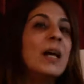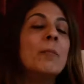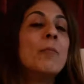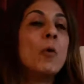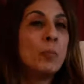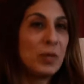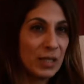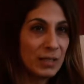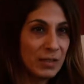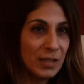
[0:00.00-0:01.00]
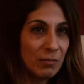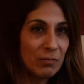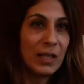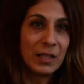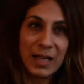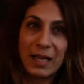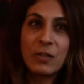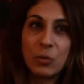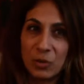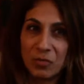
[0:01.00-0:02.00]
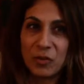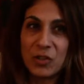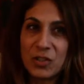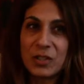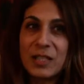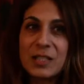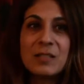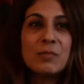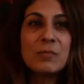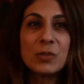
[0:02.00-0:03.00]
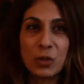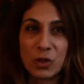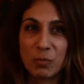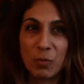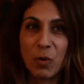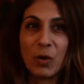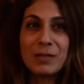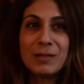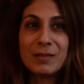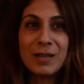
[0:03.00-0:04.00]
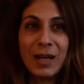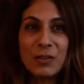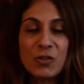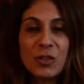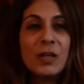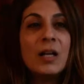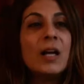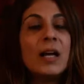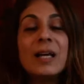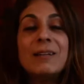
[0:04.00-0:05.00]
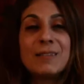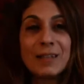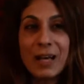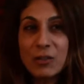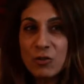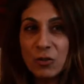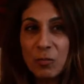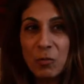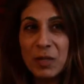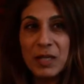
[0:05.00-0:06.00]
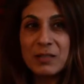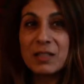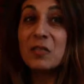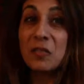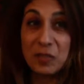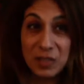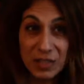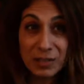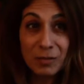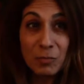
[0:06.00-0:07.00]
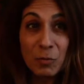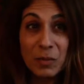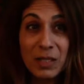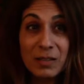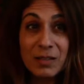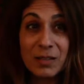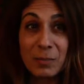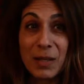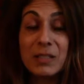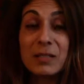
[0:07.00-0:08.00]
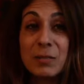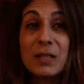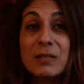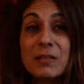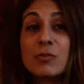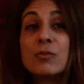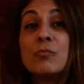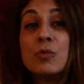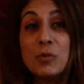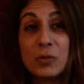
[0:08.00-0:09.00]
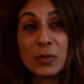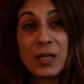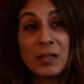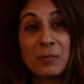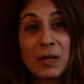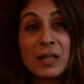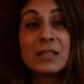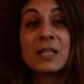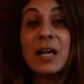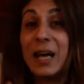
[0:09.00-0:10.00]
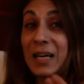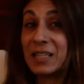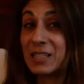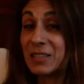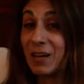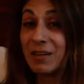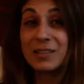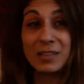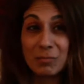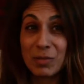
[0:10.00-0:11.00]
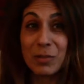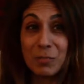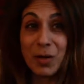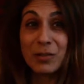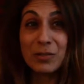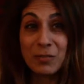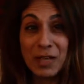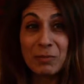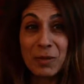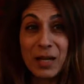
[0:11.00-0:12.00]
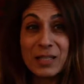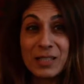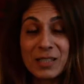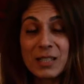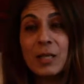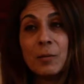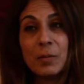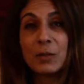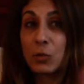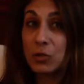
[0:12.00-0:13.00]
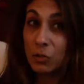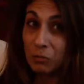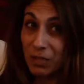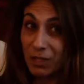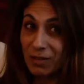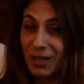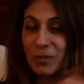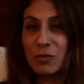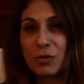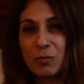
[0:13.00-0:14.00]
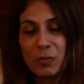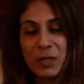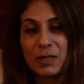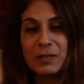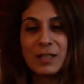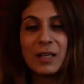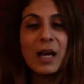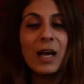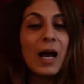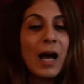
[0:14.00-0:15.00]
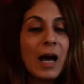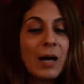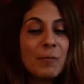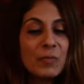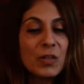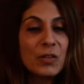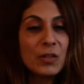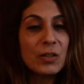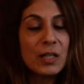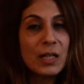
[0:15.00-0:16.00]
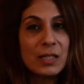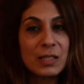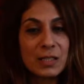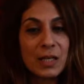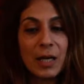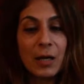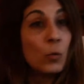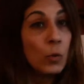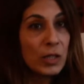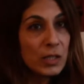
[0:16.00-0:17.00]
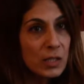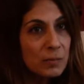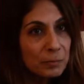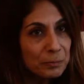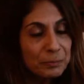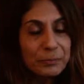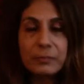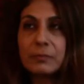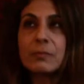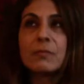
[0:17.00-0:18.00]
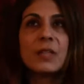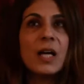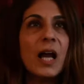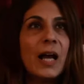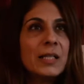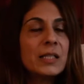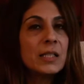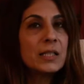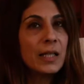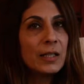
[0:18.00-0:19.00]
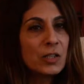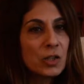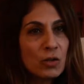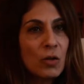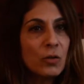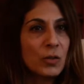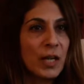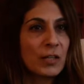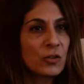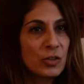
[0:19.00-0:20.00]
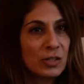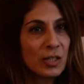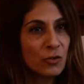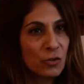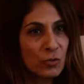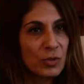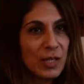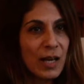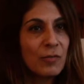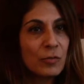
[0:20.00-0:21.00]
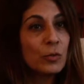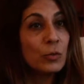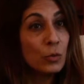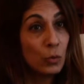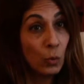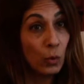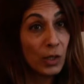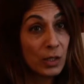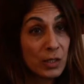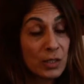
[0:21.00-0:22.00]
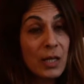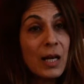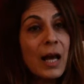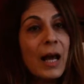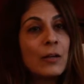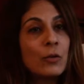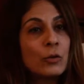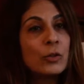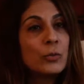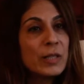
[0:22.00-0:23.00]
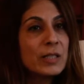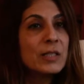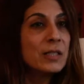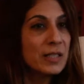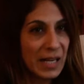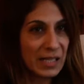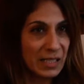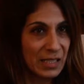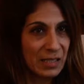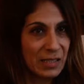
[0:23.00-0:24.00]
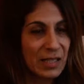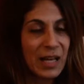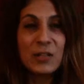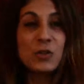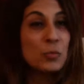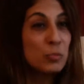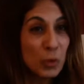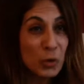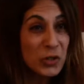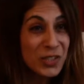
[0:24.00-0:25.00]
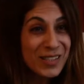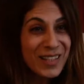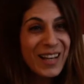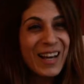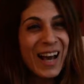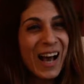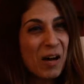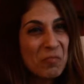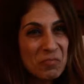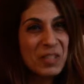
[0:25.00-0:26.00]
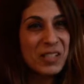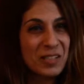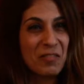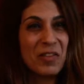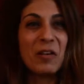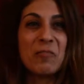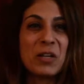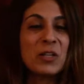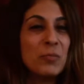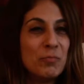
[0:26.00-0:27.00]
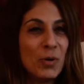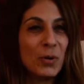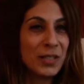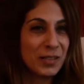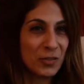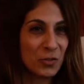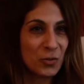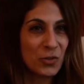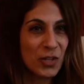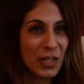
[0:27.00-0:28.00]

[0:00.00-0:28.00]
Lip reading: mobility, again, universalism, cosmopolitan culture, intellectual mobility, physical mobility, the possibility to move to another place and start and be a part of that place, but also intellectual mobility. The third is words, and the strong connections that Jews have to words and to the written texts and to books. This is a very big component in Jewish